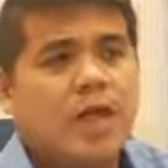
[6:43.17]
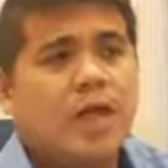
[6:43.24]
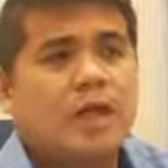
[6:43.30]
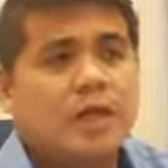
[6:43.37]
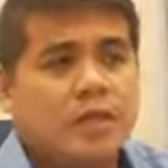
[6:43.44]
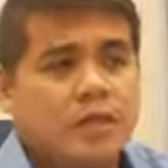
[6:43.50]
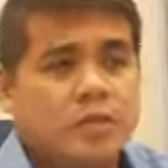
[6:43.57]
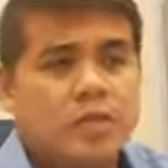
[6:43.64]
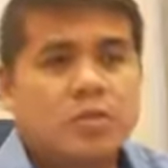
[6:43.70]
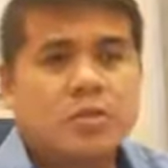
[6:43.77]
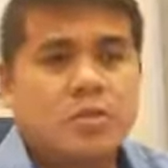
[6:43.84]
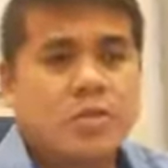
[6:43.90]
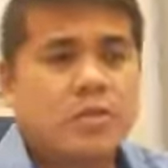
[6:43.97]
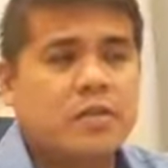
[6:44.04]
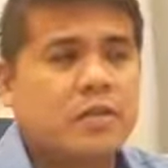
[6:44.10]
It is
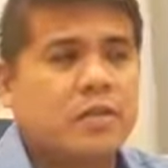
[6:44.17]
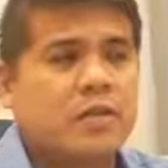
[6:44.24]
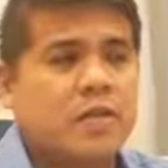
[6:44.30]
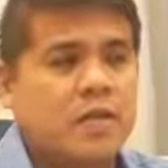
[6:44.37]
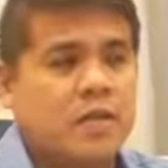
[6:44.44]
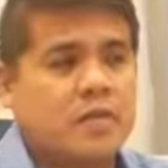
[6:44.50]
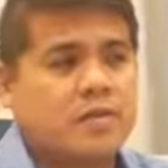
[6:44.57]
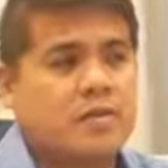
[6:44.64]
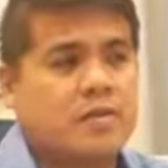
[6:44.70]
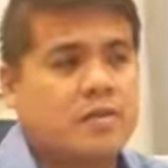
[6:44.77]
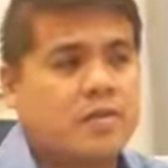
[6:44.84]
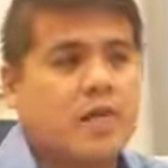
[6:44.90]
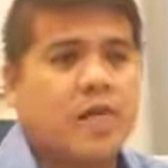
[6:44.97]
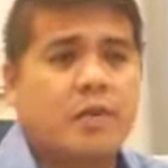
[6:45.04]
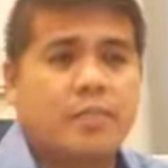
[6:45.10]
considered
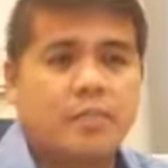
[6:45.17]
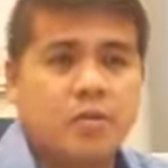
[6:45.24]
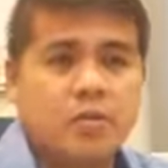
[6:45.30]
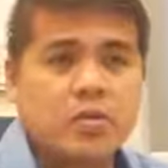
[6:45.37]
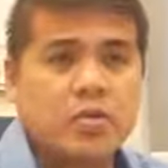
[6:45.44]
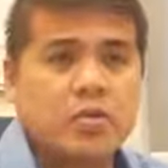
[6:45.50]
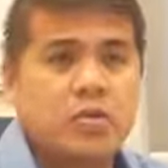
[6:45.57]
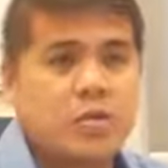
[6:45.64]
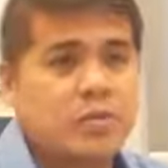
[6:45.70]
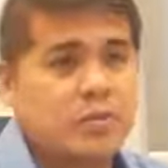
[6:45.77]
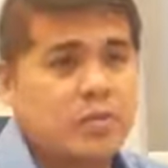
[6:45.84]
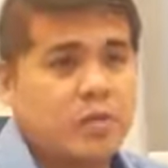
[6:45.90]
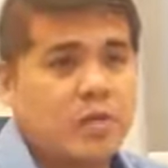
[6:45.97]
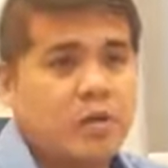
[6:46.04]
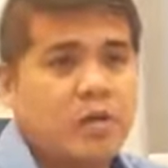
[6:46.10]
as an approach to
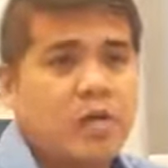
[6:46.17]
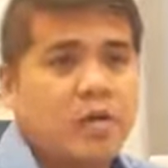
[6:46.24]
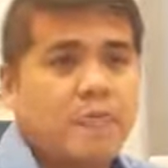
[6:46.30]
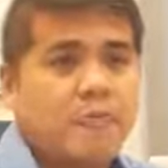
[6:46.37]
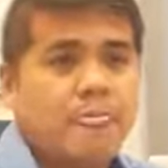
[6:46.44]
explore